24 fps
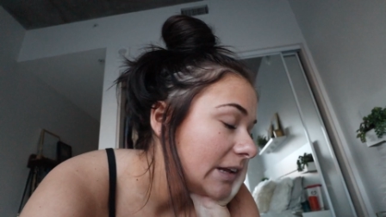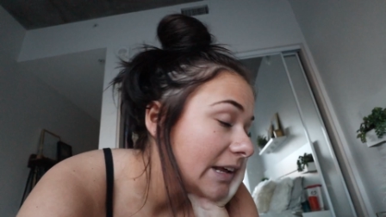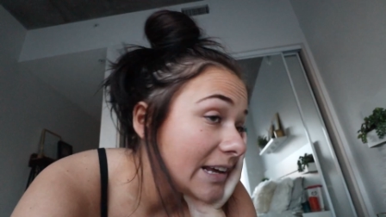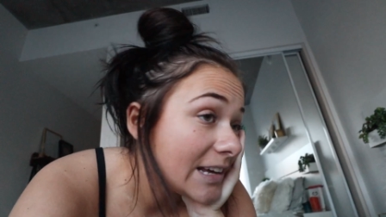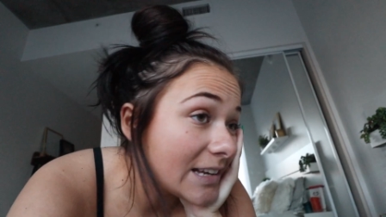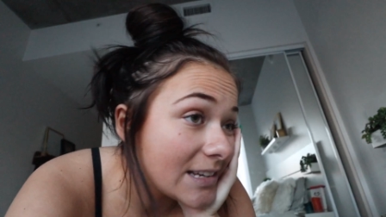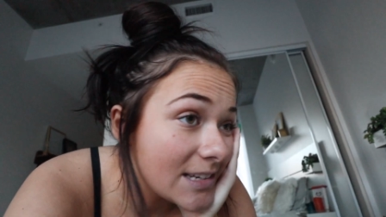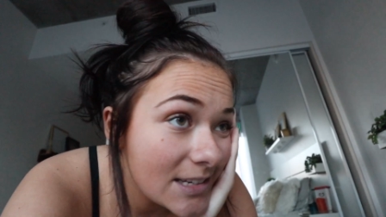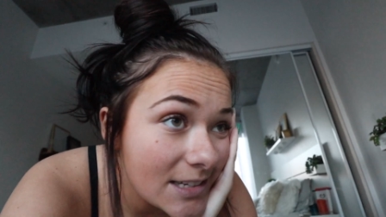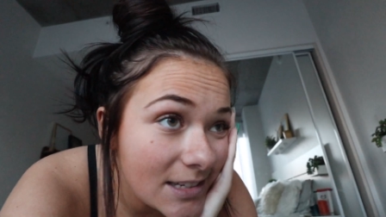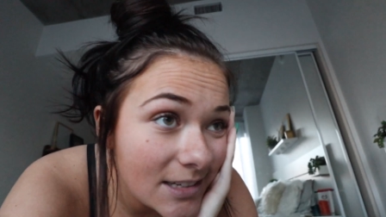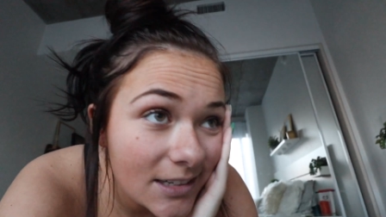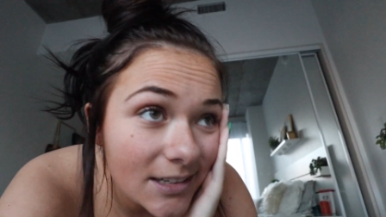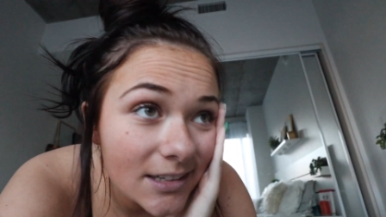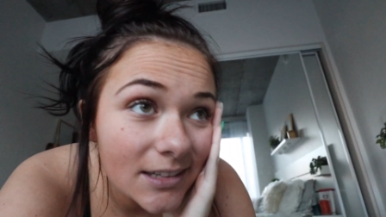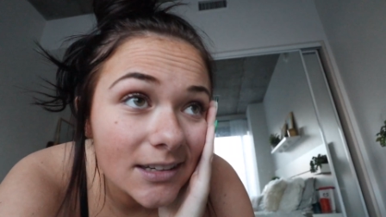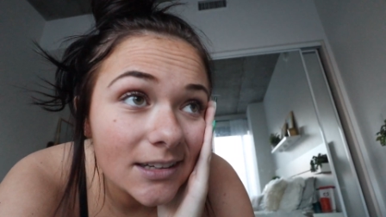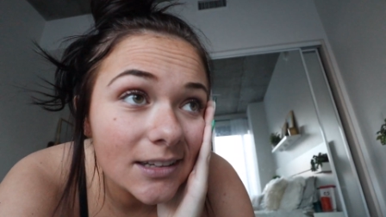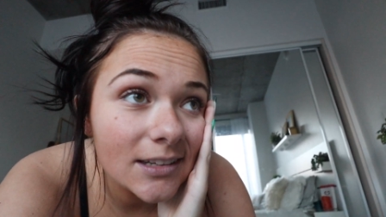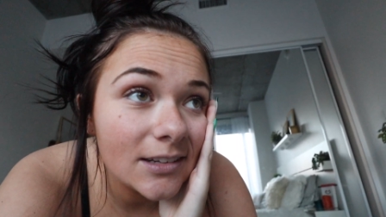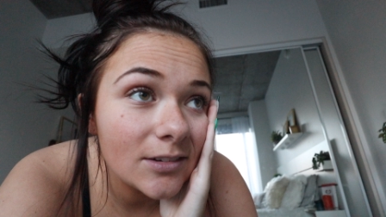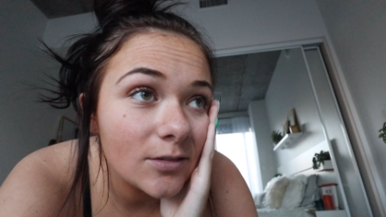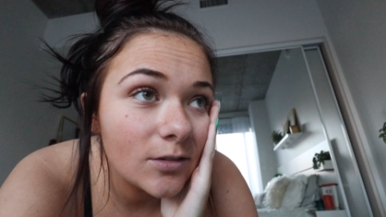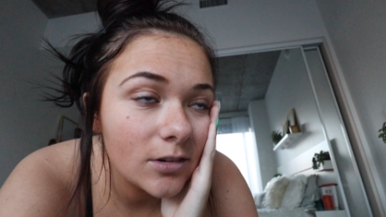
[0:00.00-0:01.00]
It,
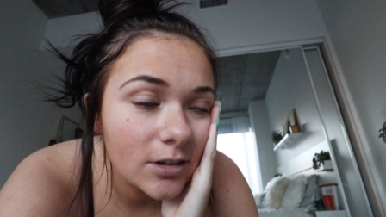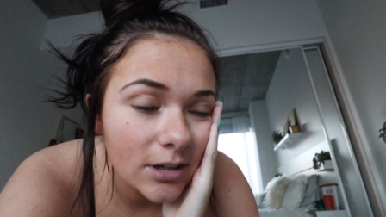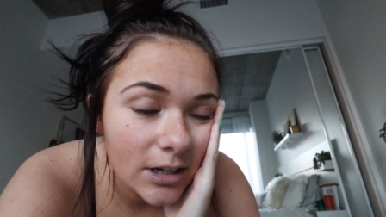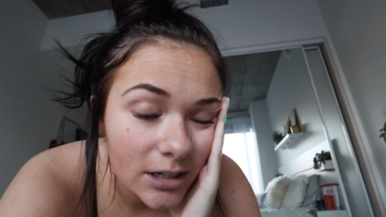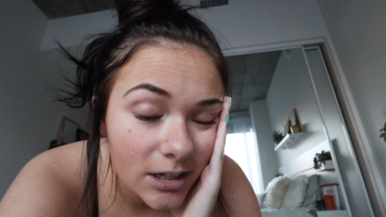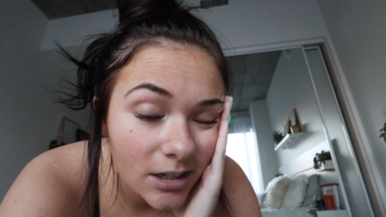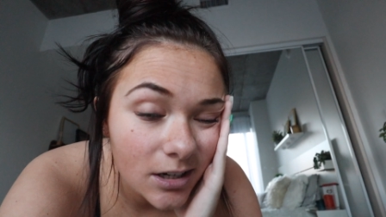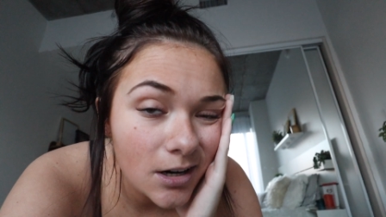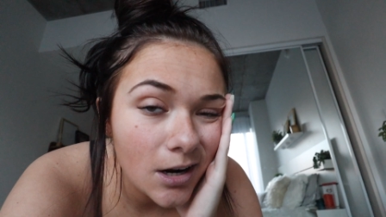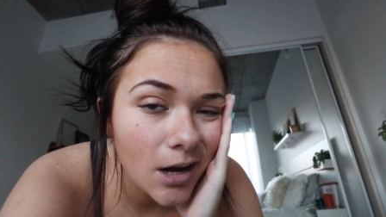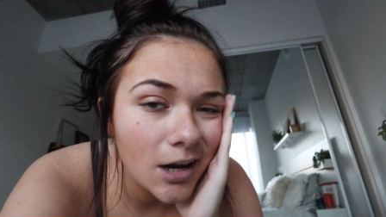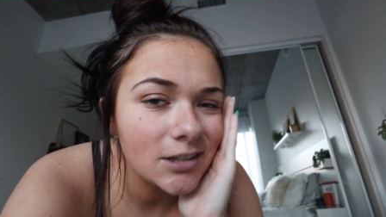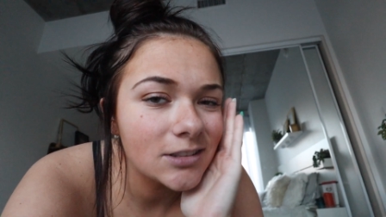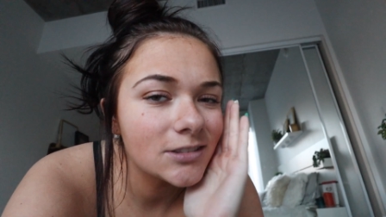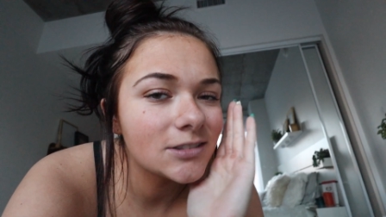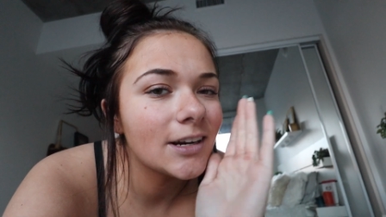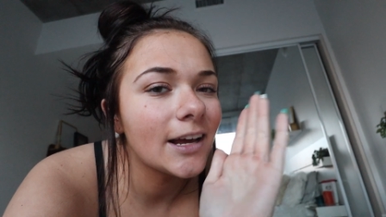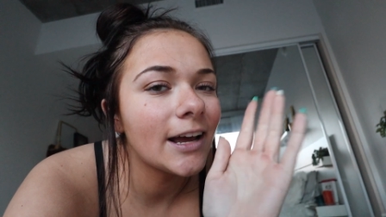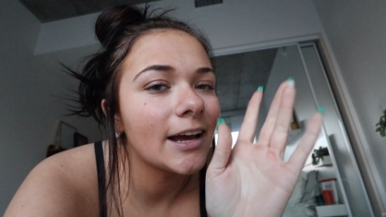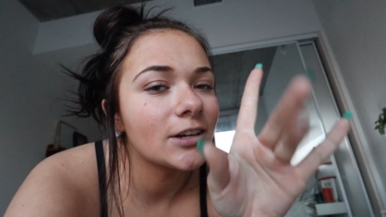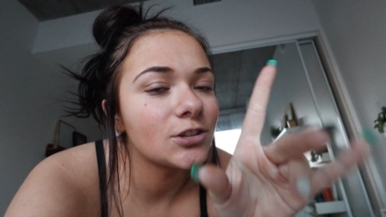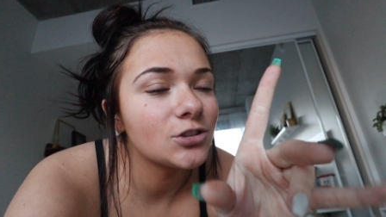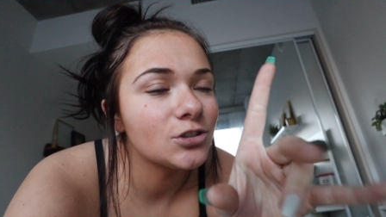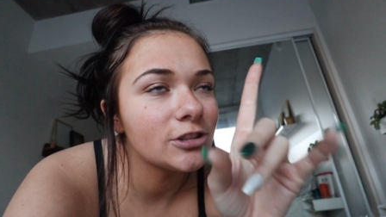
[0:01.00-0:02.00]
well, I did not
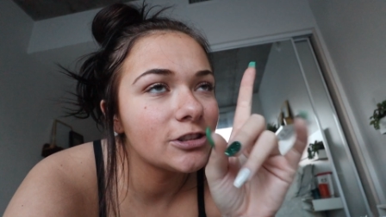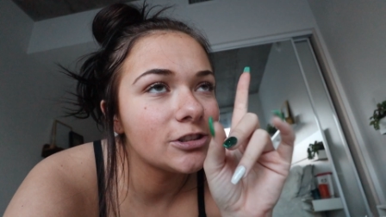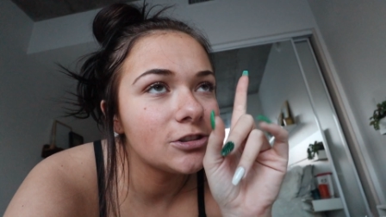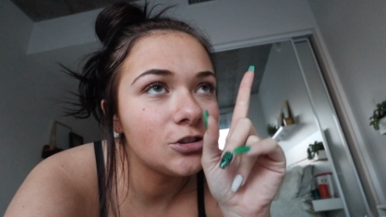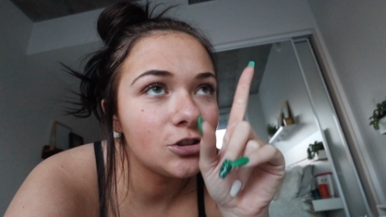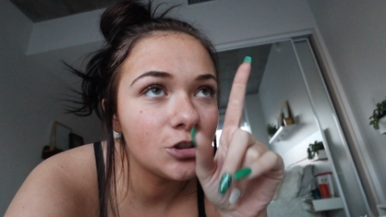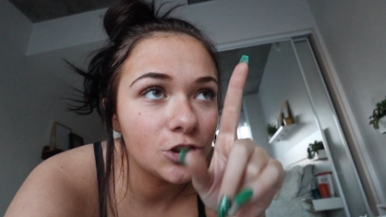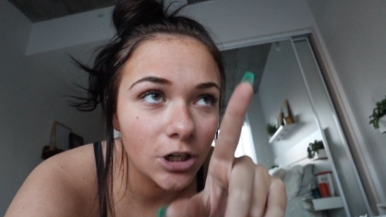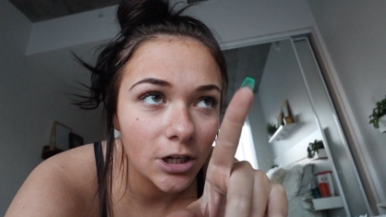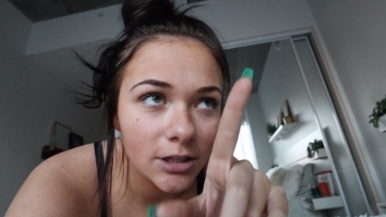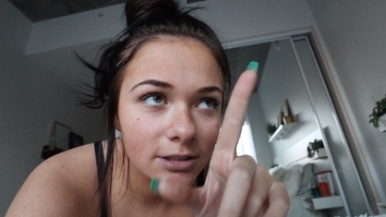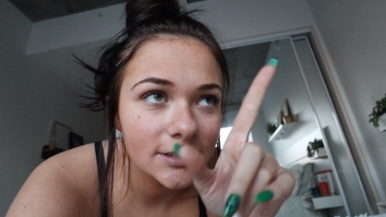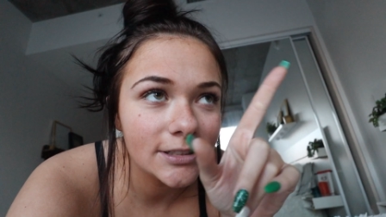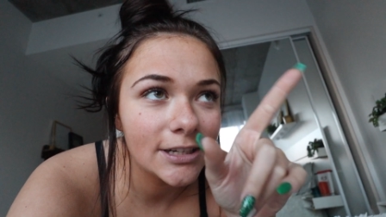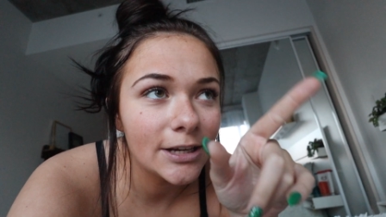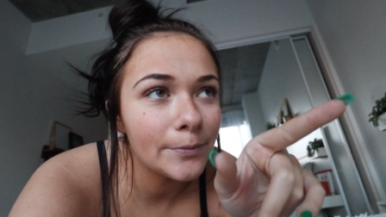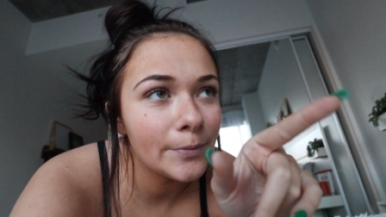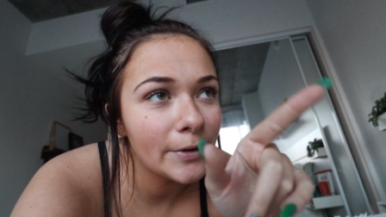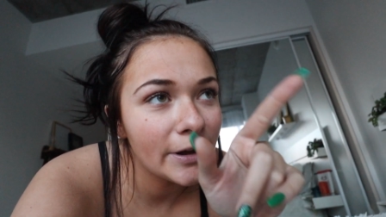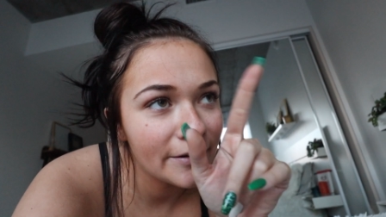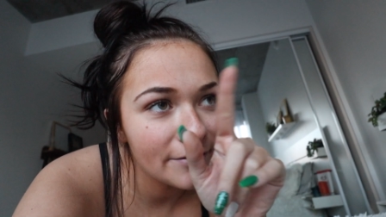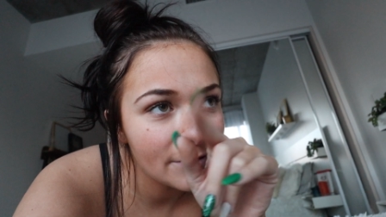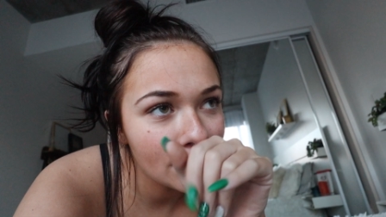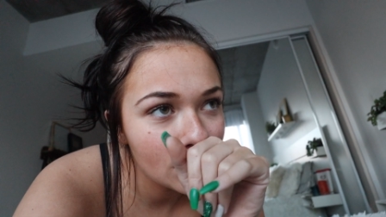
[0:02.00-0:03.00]
actually just get
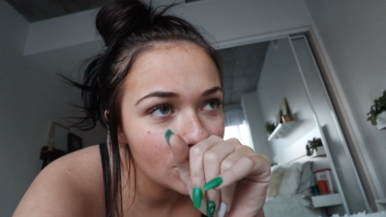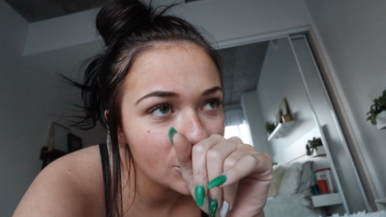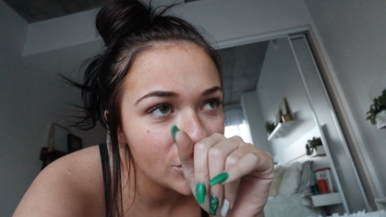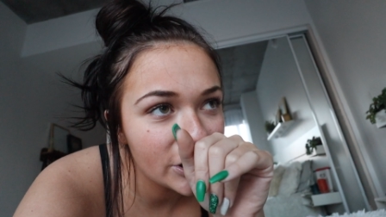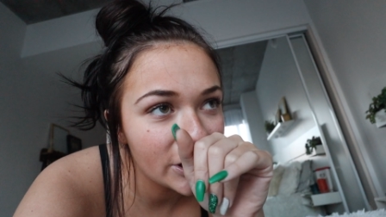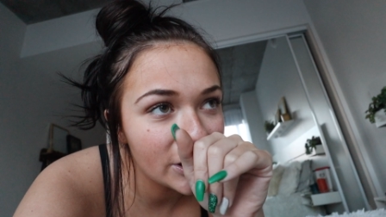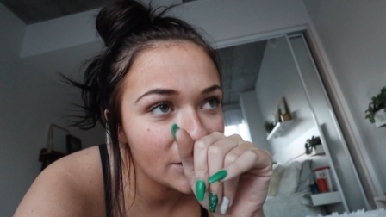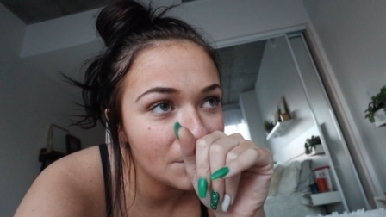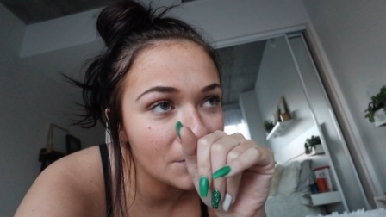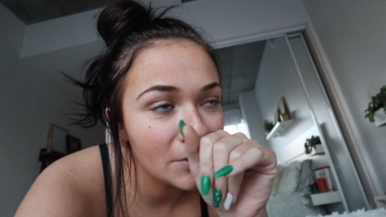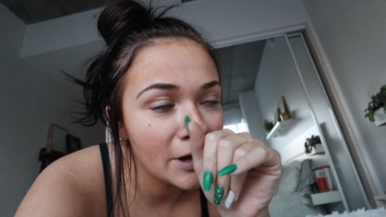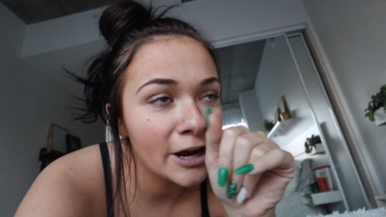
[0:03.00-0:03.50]
back from the gym.